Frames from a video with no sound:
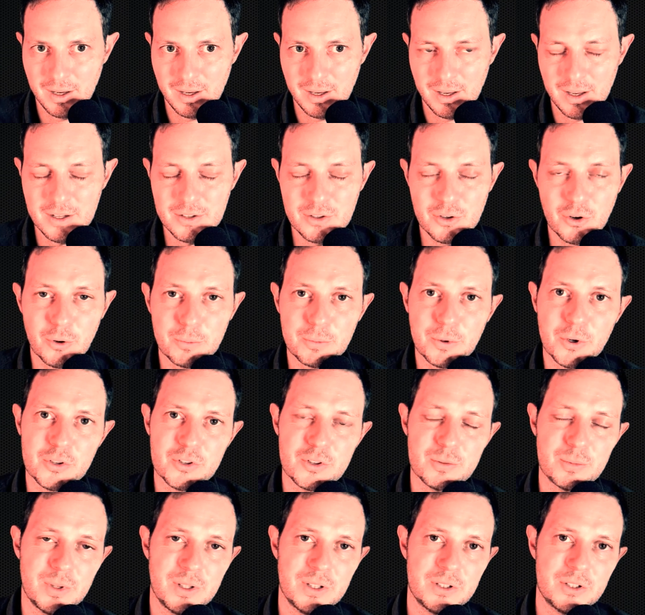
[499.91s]
It's not
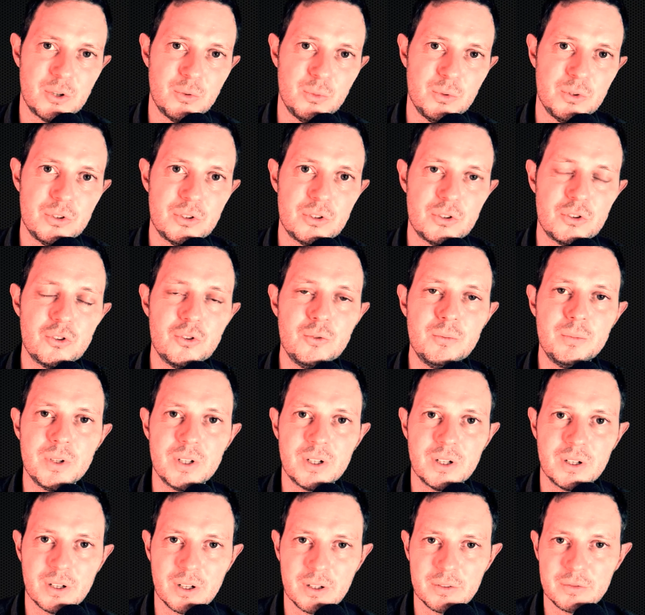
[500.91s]
possible that he was stupid
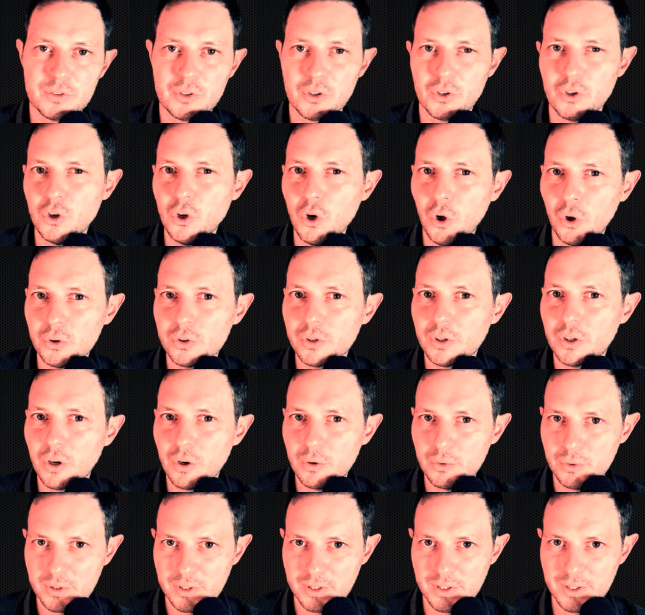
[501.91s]
enough to not
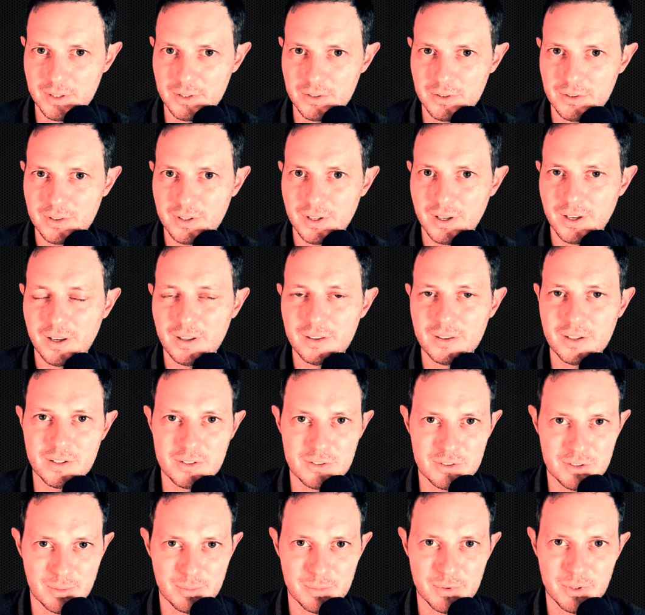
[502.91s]
notice that
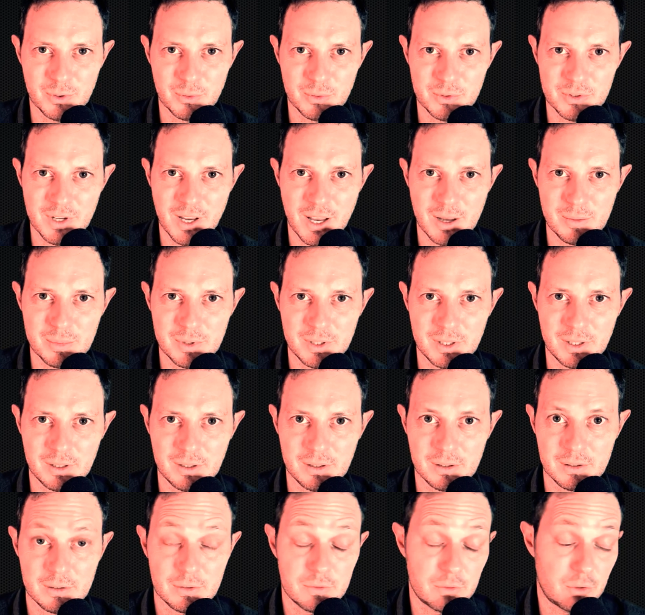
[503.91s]
something was
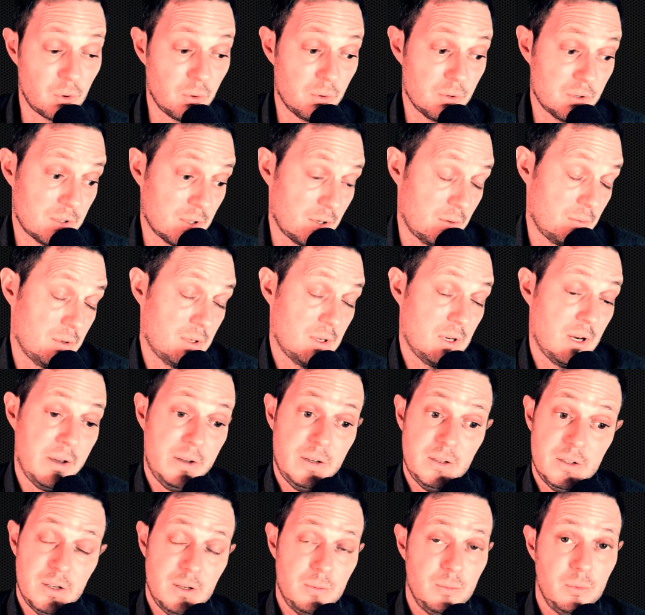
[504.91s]
happening. Of course, I was
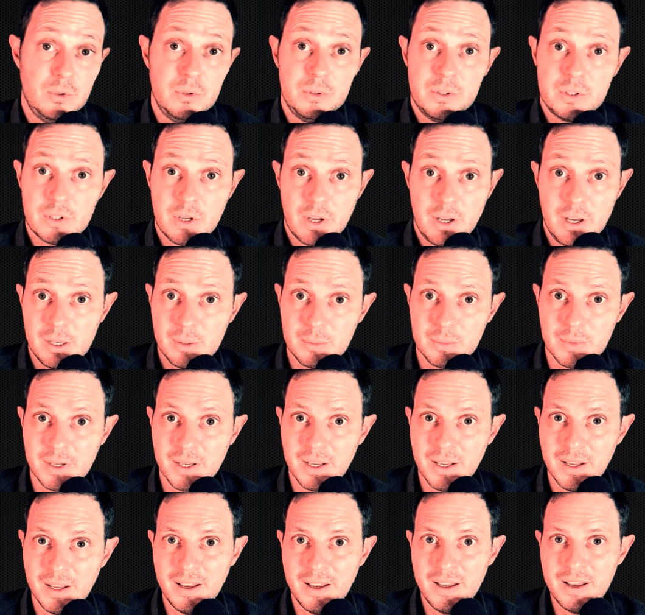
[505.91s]
lying to him all the time,
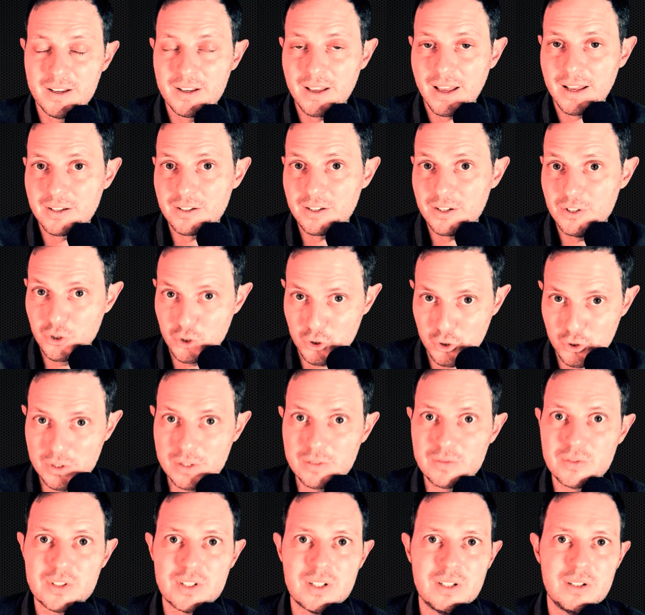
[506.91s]
and he should
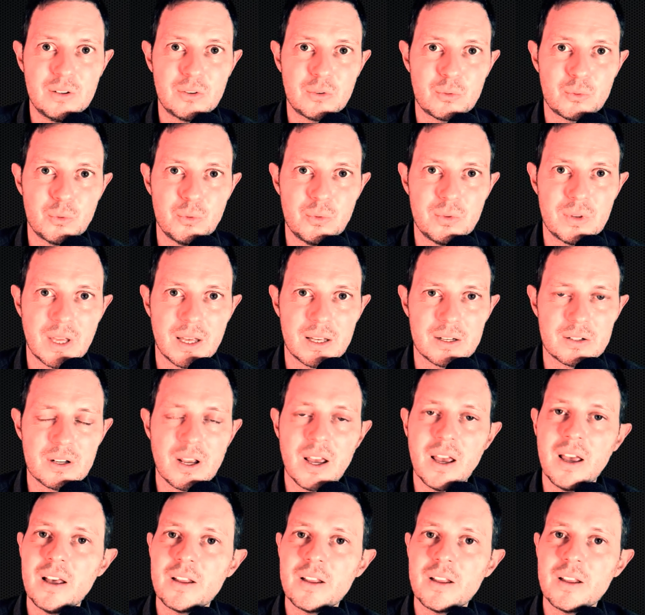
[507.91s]
have seen through that.